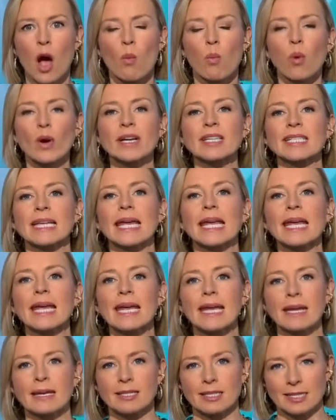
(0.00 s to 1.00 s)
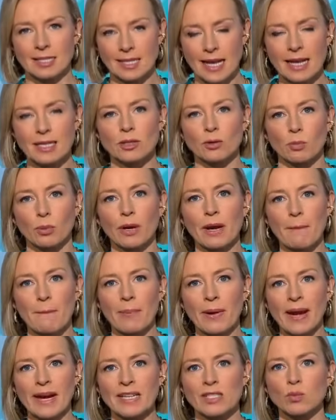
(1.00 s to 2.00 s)
What has he said? set to put in
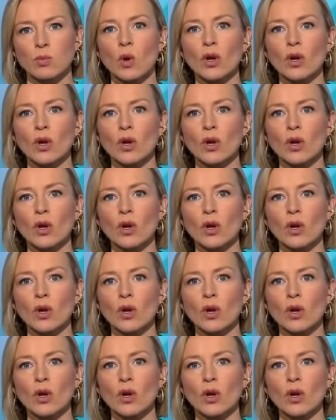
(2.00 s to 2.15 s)
place.